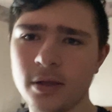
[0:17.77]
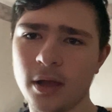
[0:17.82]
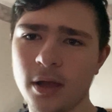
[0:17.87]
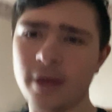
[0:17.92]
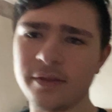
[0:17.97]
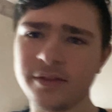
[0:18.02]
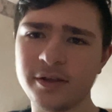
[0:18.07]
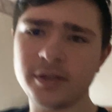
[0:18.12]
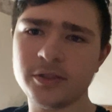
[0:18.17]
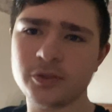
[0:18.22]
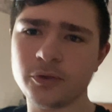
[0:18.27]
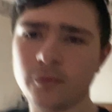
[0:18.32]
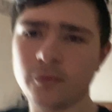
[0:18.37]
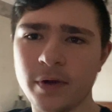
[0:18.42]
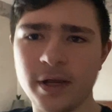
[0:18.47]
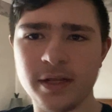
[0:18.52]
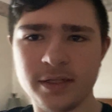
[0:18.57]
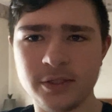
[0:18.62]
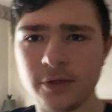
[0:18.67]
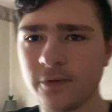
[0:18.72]
I think it's a
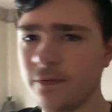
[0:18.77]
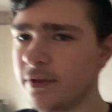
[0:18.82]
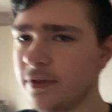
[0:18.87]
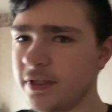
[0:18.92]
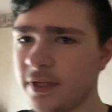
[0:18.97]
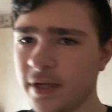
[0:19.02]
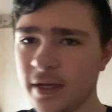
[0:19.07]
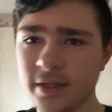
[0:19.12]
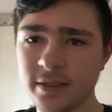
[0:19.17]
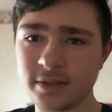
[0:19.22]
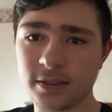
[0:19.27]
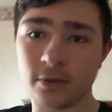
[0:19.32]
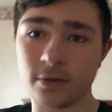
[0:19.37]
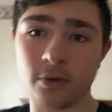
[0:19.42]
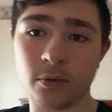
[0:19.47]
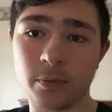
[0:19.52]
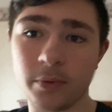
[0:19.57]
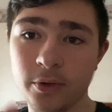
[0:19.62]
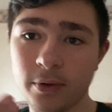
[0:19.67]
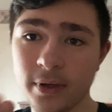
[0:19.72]
great deal for the Titans. I don't
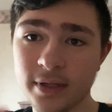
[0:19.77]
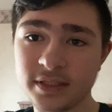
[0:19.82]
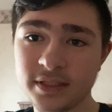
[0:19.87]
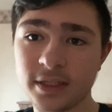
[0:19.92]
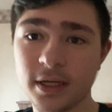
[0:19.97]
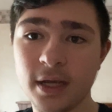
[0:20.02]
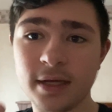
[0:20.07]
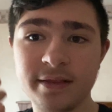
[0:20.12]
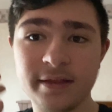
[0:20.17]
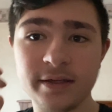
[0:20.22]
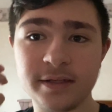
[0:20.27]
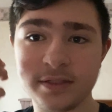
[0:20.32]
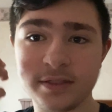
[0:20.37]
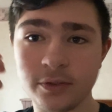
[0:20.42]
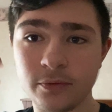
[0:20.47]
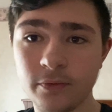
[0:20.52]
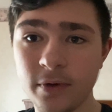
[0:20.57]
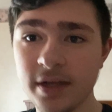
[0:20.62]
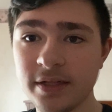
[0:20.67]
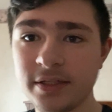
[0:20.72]
know what you guys think. I think it's a
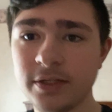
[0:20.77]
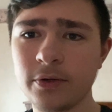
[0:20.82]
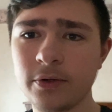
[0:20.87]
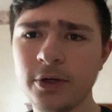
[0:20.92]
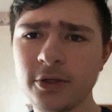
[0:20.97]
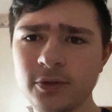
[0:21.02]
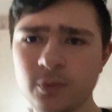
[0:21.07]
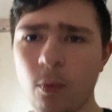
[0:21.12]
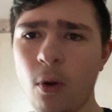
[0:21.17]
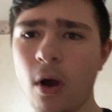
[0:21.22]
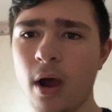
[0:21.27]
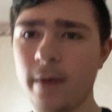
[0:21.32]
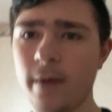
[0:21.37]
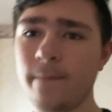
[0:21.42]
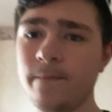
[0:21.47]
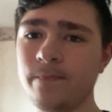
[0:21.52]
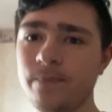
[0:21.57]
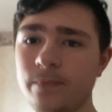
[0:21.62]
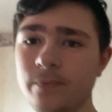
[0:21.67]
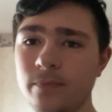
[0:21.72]
great deal. Here's why.
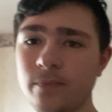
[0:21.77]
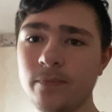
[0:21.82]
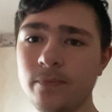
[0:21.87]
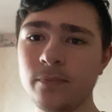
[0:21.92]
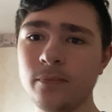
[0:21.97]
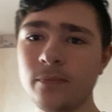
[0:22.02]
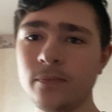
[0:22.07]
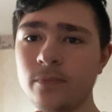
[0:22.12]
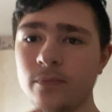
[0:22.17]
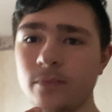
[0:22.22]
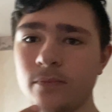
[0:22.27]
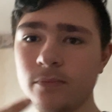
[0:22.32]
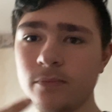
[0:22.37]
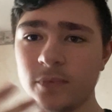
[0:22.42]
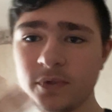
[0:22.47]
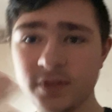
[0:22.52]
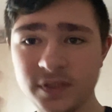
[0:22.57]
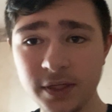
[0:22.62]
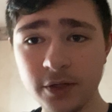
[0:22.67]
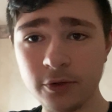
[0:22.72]

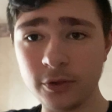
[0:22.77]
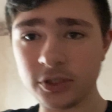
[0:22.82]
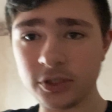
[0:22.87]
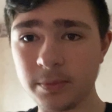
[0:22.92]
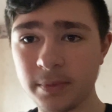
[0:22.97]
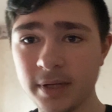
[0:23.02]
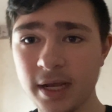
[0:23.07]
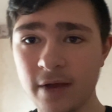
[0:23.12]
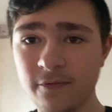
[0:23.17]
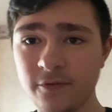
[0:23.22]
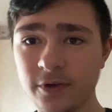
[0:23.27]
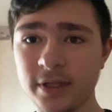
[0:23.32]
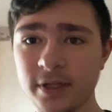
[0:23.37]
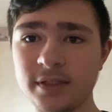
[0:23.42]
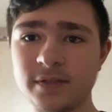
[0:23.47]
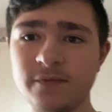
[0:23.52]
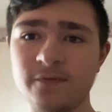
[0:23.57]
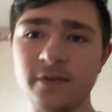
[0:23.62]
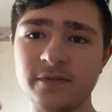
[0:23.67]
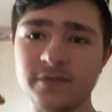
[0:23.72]
You see Christian McCaffrey
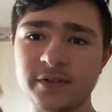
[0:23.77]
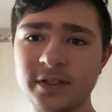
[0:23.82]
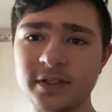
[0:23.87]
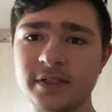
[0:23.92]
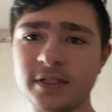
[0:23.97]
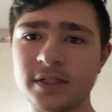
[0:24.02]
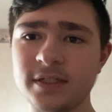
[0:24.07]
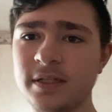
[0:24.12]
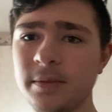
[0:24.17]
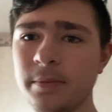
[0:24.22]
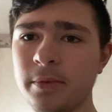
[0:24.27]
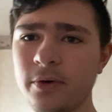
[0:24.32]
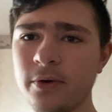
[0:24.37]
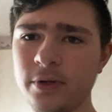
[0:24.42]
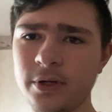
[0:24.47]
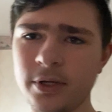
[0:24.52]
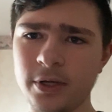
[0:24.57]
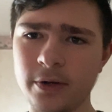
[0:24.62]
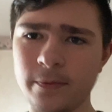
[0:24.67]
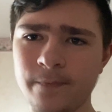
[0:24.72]
getting 15, 16
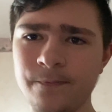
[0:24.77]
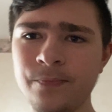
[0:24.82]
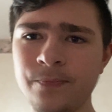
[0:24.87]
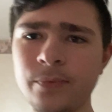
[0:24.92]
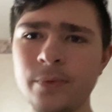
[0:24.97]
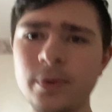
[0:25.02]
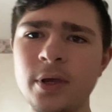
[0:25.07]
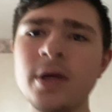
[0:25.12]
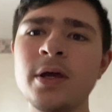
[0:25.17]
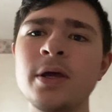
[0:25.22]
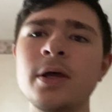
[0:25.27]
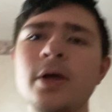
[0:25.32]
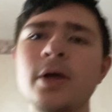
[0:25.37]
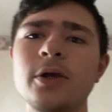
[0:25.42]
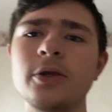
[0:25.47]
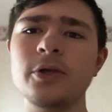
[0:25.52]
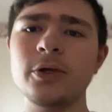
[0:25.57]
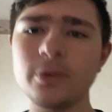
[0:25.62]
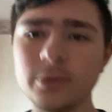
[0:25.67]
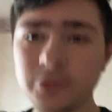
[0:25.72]
million a year.
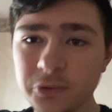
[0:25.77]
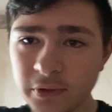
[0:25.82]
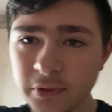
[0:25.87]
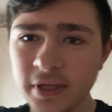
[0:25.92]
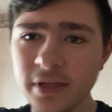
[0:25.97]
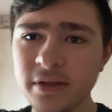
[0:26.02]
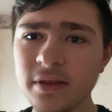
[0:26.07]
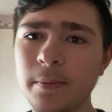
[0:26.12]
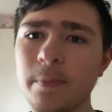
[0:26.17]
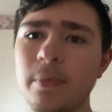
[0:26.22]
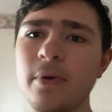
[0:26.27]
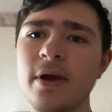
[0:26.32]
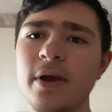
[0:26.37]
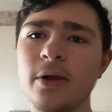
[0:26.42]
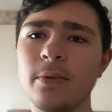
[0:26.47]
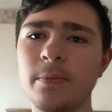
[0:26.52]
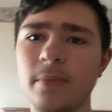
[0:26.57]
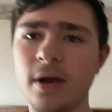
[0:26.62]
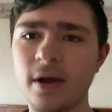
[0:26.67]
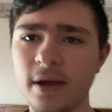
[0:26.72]
Usually, the
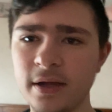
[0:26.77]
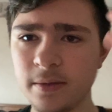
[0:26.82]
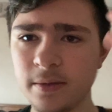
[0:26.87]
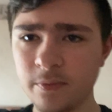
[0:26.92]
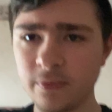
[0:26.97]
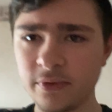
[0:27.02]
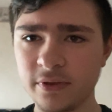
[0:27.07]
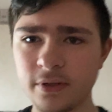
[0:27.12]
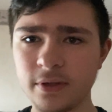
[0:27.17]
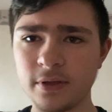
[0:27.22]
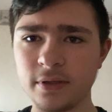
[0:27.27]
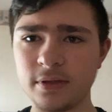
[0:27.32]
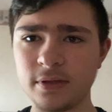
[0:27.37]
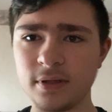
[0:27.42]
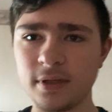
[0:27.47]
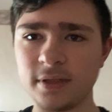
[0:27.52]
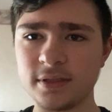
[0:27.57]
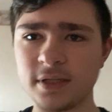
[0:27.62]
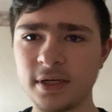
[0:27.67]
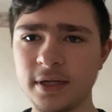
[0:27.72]
player behind him the,
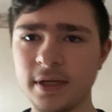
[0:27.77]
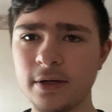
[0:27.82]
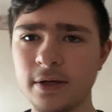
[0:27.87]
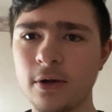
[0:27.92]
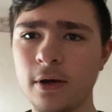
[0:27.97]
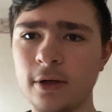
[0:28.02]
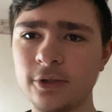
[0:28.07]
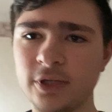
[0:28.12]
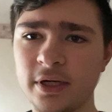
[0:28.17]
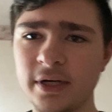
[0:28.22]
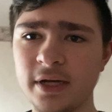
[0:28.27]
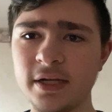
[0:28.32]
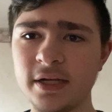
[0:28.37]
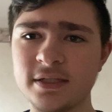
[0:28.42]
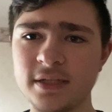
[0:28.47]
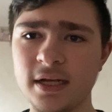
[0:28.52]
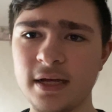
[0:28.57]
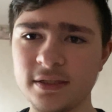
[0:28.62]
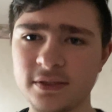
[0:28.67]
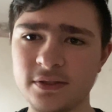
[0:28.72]
that's going to get a contract
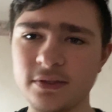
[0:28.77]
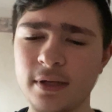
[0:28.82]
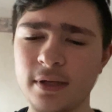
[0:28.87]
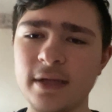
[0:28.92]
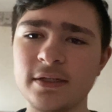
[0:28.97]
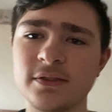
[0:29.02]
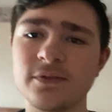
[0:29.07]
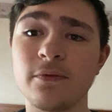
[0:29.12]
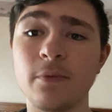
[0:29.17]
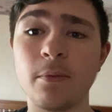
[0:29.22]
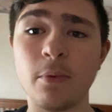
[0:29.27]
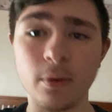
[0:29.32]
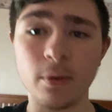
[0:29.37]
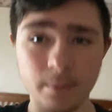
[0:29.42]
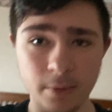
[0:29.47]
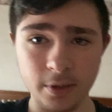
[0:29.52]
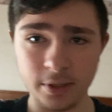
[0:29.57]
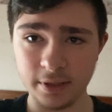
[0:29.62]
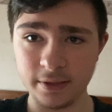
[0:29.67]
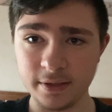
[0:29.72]
next asks, for more
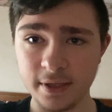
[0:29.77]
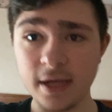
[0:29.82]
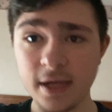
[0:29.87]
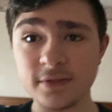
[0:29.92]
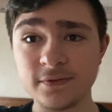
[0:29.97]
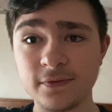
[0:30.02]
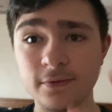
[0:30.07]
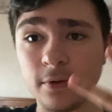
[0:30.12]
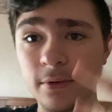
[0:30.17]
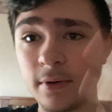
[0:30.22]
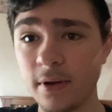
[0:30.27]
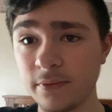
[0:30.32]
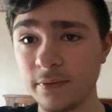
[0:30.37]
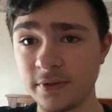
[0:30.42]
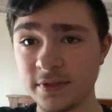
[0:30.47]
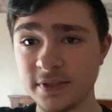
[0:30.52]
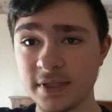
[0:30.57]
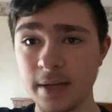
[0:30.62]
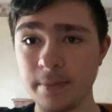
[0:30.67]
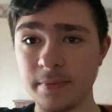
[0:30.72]
money. They ask for around
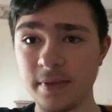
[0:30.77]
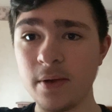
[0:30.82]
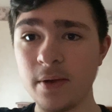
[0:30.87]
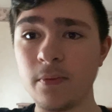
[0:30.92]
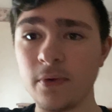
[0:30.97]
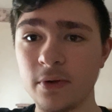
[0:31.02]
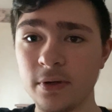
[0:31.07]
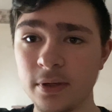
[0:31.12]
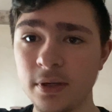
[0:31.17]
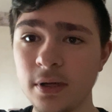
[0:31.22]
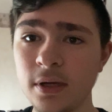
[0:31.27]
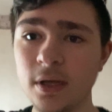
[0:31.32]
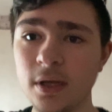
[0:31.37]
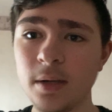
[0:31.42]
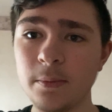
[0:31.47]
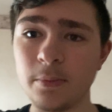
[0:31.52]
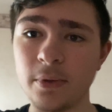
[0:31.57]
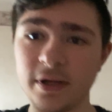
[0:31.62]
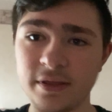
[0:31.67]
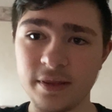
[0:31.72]
the same. They want to
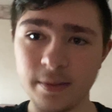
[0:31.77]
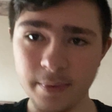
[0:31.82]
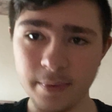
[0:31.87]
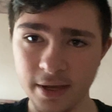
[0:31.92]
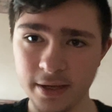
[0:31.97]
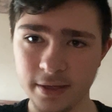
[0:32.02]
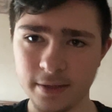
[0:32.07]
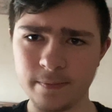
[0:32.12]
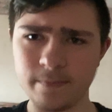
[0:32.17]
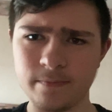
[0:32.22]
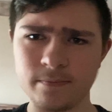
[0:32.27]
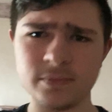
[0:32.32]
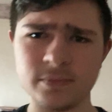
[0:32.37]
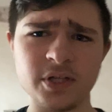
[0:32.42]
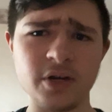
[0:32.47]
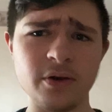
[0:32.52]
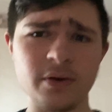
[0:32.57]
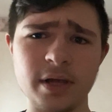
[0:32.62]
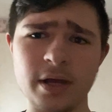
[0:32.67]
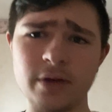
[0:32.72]
break the bank.
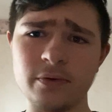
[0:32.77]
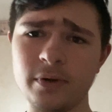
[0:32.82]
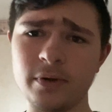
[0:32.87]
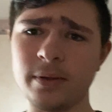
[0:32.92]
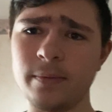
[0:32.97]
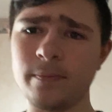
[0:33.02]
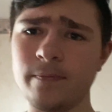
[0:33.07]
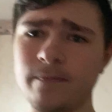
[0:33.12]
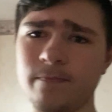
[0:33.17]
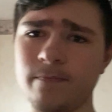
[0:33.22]
Derrick Henry,